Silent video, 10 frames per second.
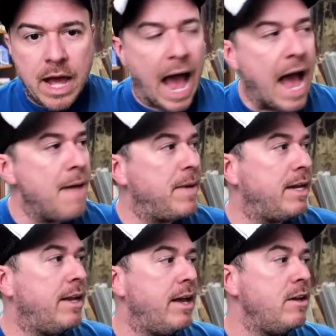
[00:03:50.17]
I
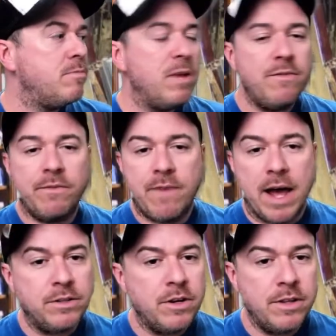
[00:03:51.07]
mean, he's moving
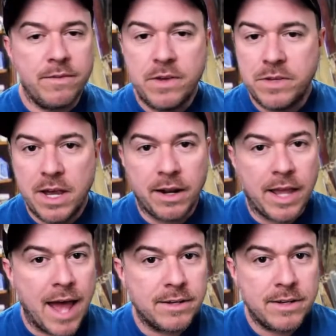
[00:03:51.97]
faster than if you set a
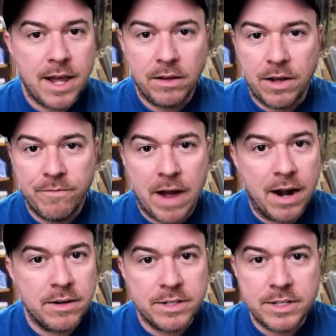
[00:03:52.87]
cat's tail on
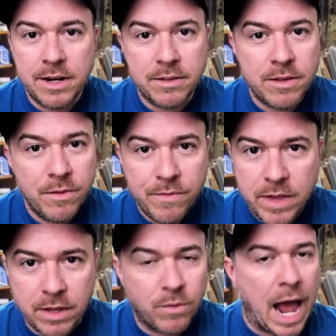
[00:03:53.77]
fire and send it through a
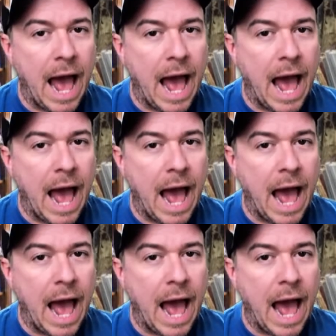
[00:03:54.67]
field.